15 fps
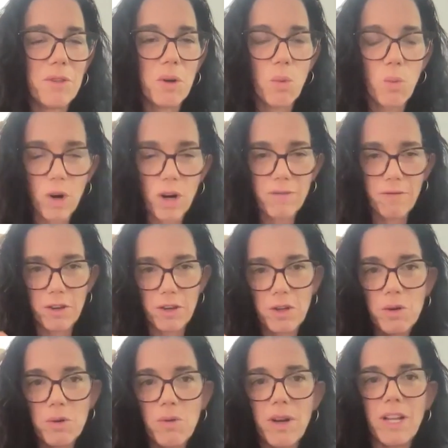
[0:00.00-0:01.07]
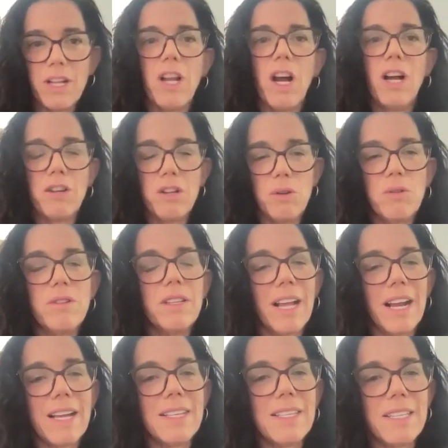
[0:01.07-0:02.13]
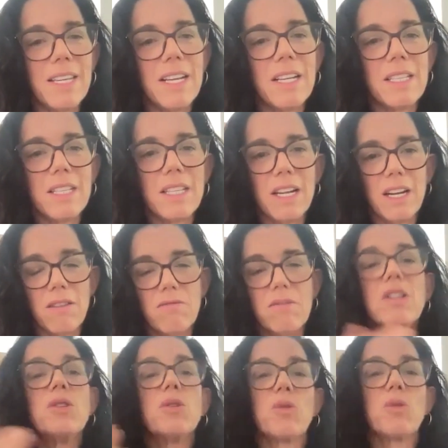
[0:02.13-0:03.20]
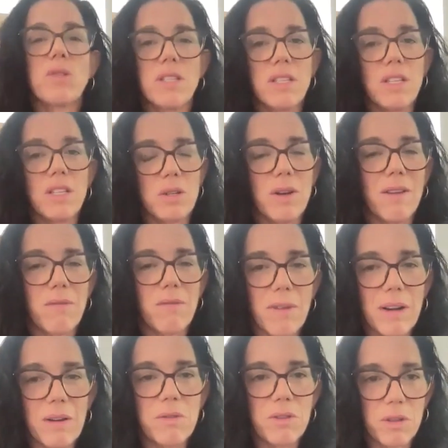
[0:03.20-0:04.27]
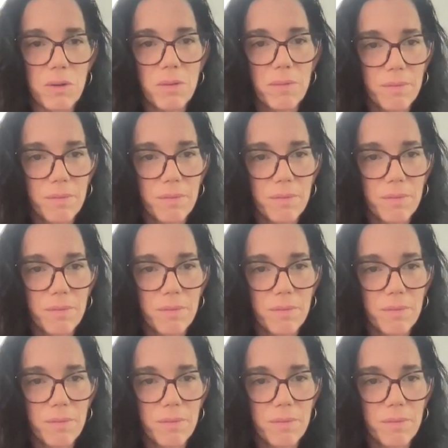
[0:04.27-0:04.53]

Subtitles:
the work for you and not utilizing the resources that you have around you.